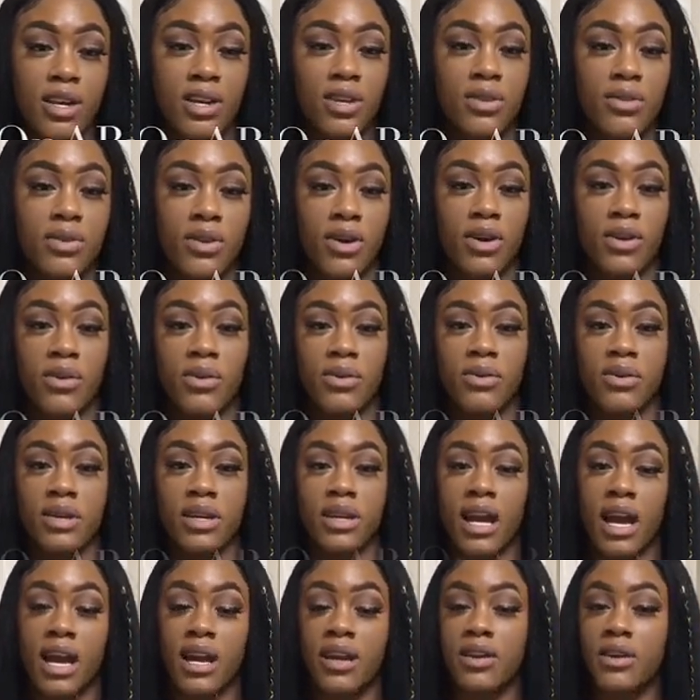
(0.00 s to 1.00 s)
you know,
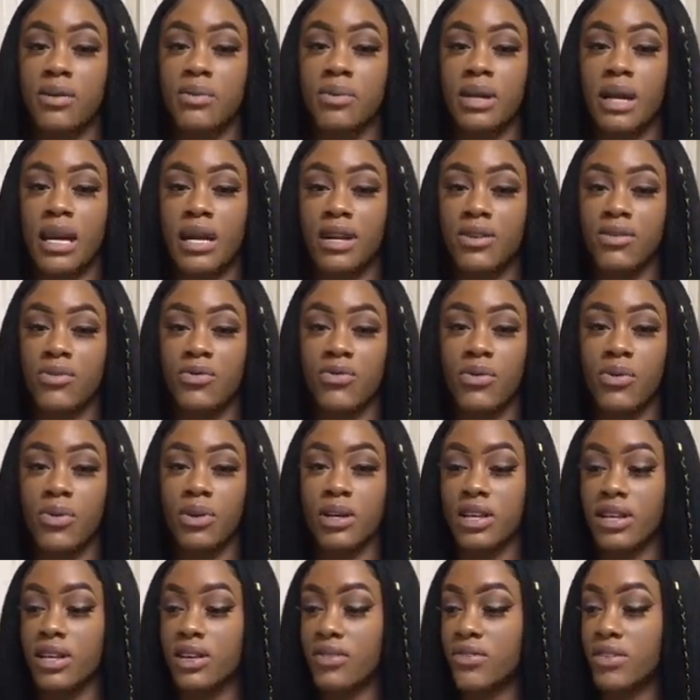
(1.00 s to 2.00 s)
y'all know what I do for
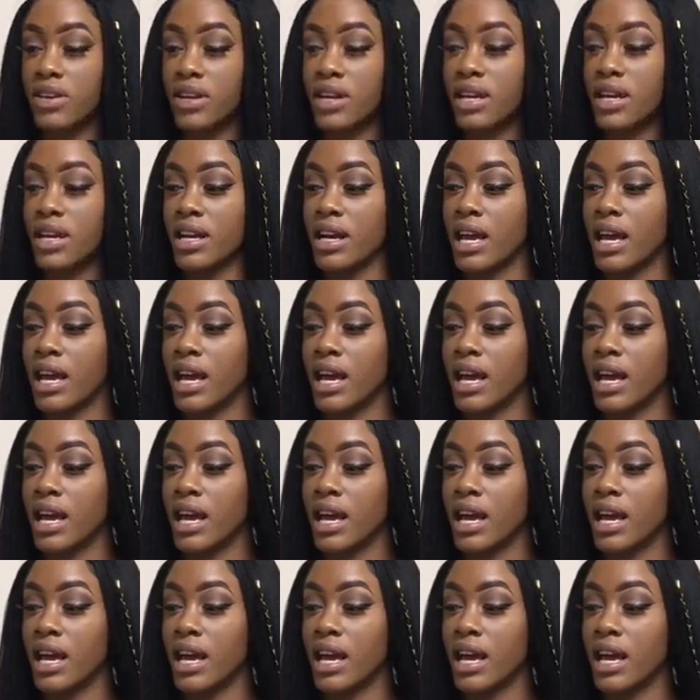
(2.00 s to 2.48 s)
a living,